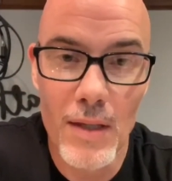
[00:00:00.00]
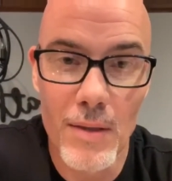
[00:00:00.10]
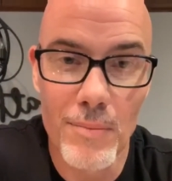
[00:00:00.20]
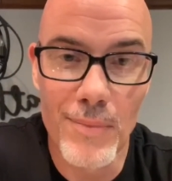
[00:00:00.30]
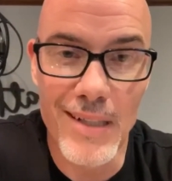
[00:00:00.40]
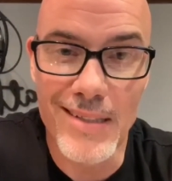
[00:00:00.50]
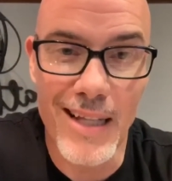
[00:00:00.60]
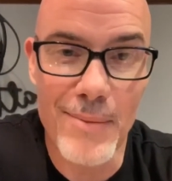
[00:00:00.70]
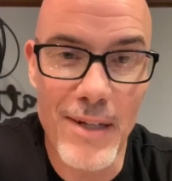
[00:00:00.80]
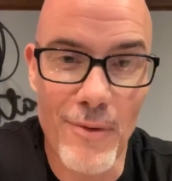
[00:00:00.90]
but he's
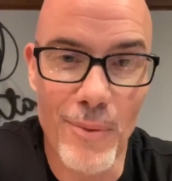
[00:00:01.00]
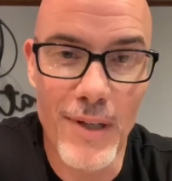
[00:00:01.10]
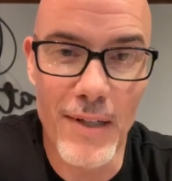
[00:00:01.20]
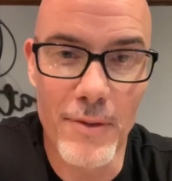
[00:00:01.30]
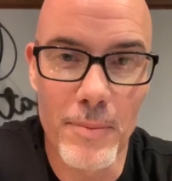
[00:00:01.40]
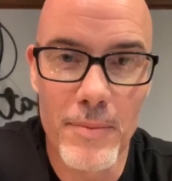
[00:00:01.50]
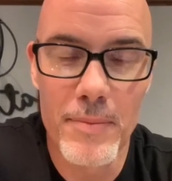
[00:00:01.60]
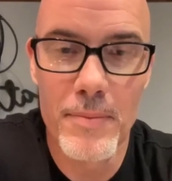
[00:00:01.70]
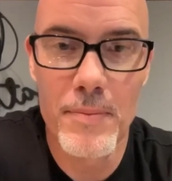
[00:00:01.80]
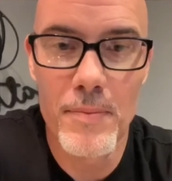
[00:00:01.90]
climbed every one of them.
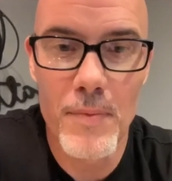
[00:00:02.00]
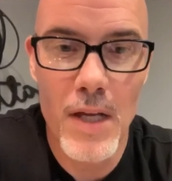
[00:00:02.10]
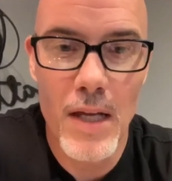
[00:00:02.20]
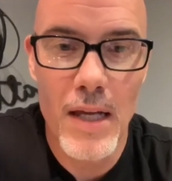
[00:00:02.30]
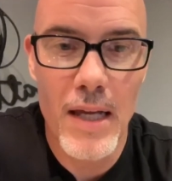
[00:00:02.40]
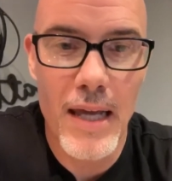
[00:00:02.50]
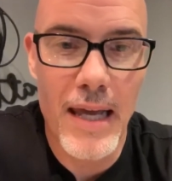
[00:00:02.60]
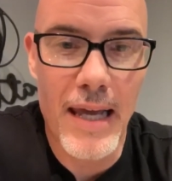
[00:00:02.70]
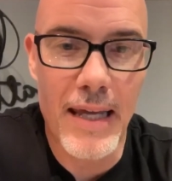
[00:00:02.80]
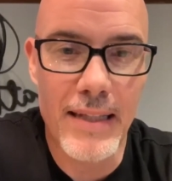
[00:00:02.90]

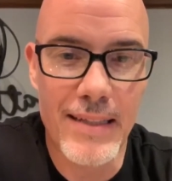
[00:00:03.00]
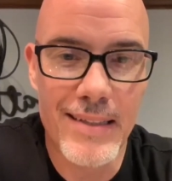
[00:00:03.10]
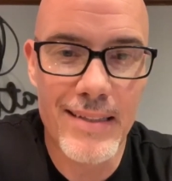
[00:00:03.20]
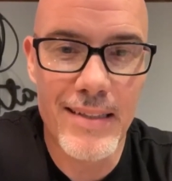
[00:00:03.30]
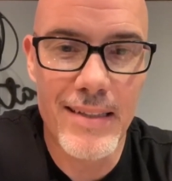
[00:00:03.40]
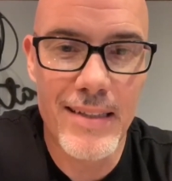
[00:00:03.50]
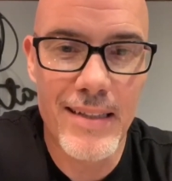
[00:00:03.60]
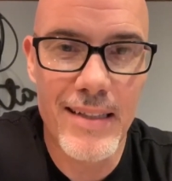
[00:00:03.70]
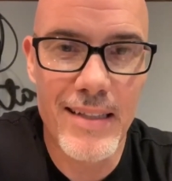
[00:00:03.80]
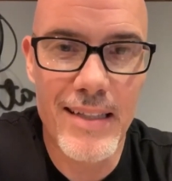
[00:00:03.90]
And
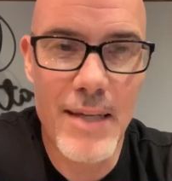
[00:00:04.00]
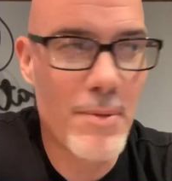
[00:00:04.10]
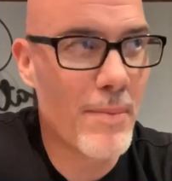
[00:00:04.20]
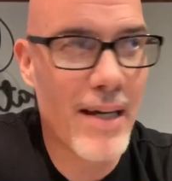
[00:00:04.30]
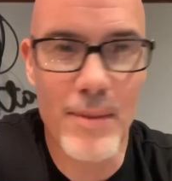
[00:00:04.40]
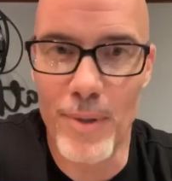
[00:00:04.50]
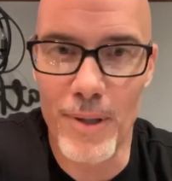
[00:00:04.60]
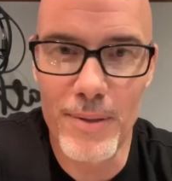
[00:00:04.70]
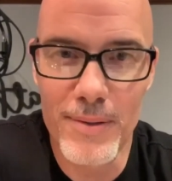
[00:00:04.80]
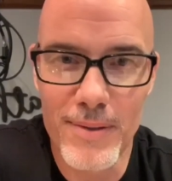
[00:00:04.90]
keep in mind,
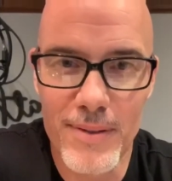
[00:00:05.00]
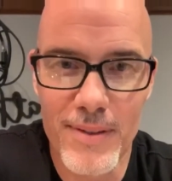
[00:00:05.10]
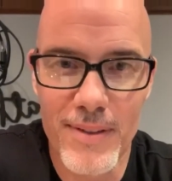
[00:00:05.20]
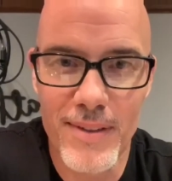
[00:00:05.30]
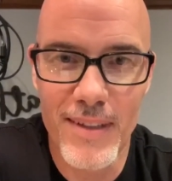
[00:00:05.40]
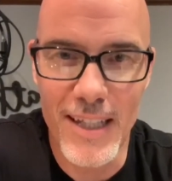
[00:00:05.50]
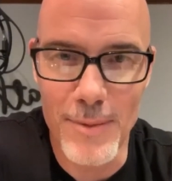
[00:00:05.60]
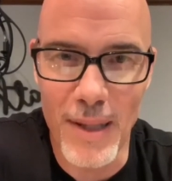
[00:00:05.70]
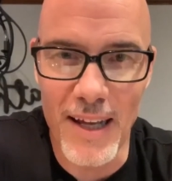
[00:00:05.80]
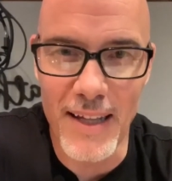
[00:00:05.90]
bro, he's
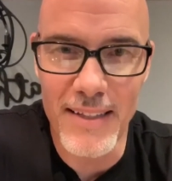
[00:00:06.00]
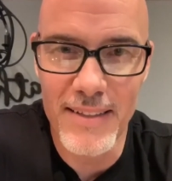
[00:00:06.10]
blind.